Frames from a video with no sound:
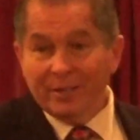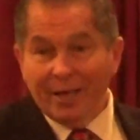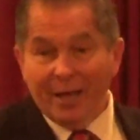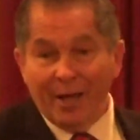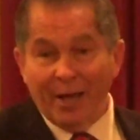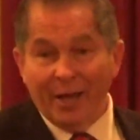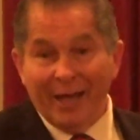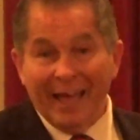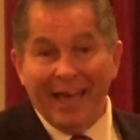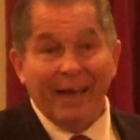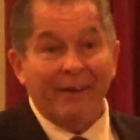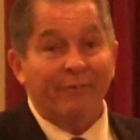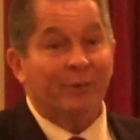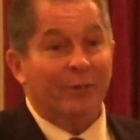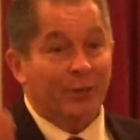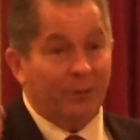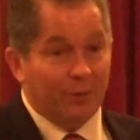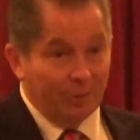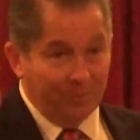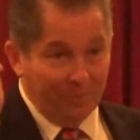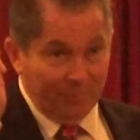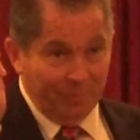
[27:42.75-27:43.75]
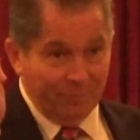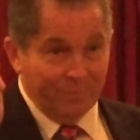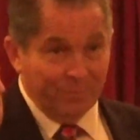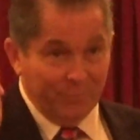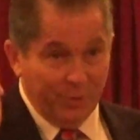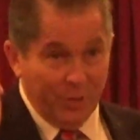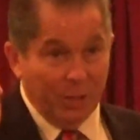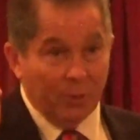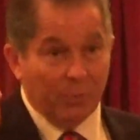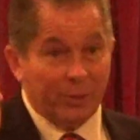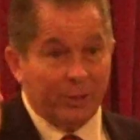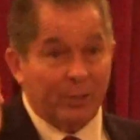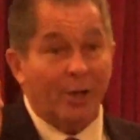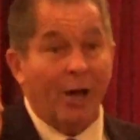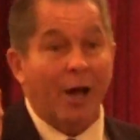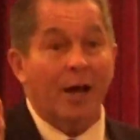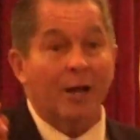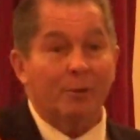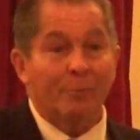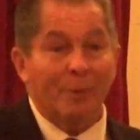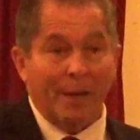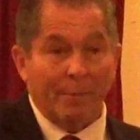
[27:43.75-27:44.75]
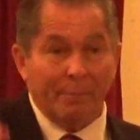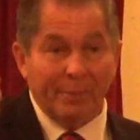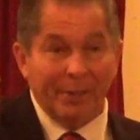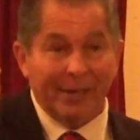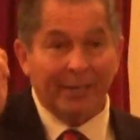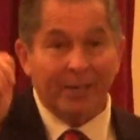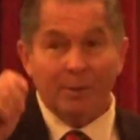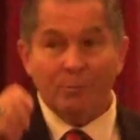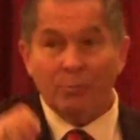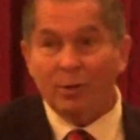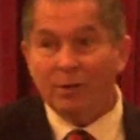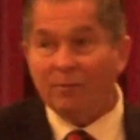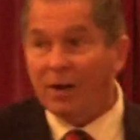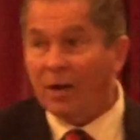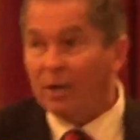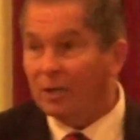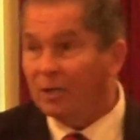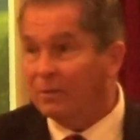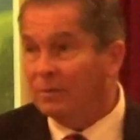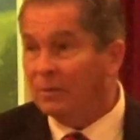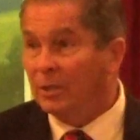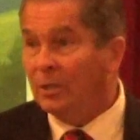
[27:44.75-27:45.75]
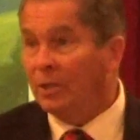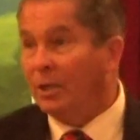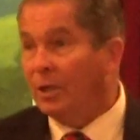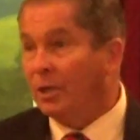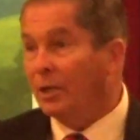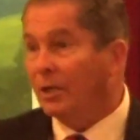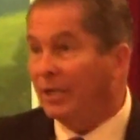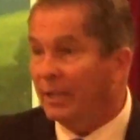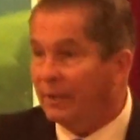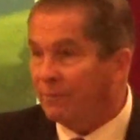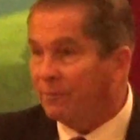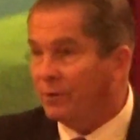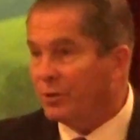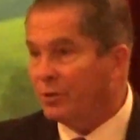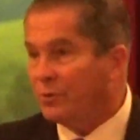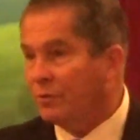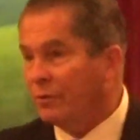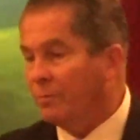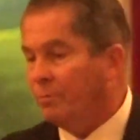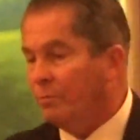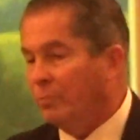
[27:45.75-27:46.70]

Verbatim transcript: uh, having to deal with God about picking up one of our leaflets from